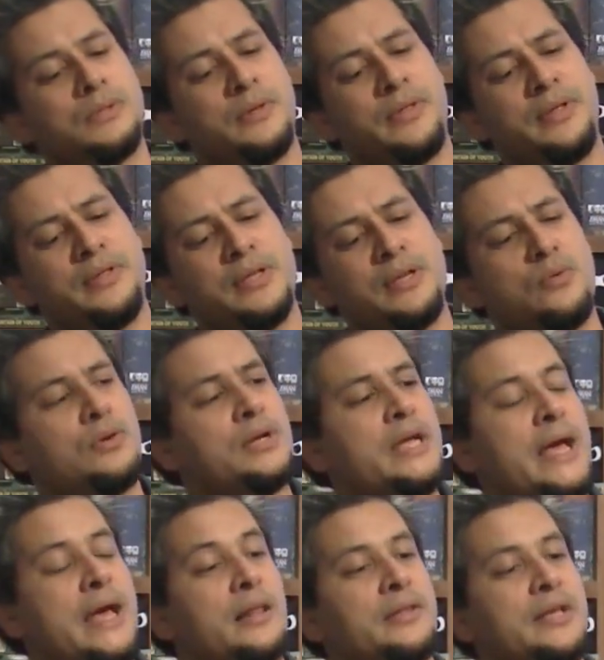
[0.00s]
think the
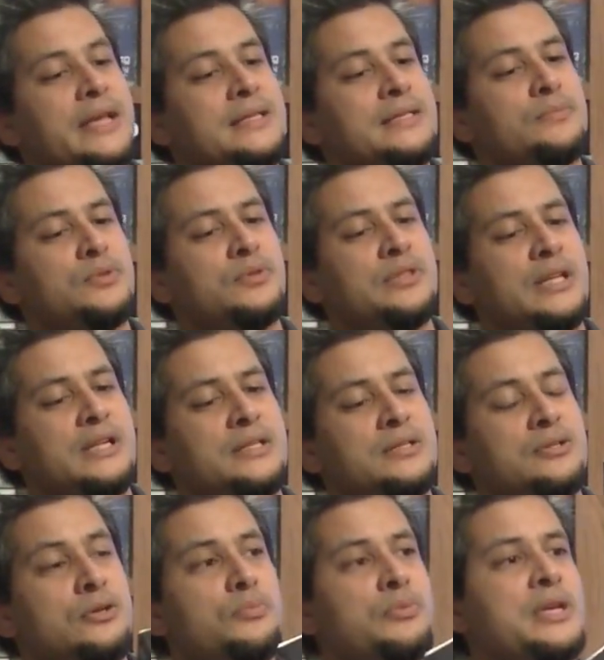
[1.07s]
only alt-azimuth
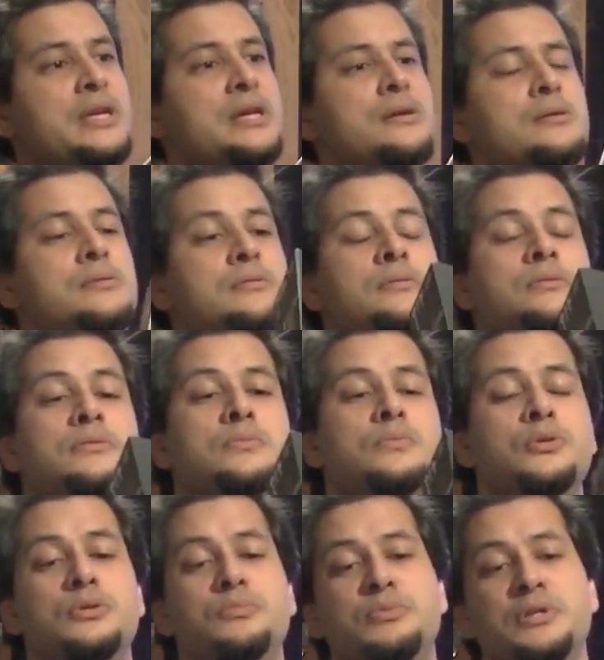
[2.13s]
telescope here would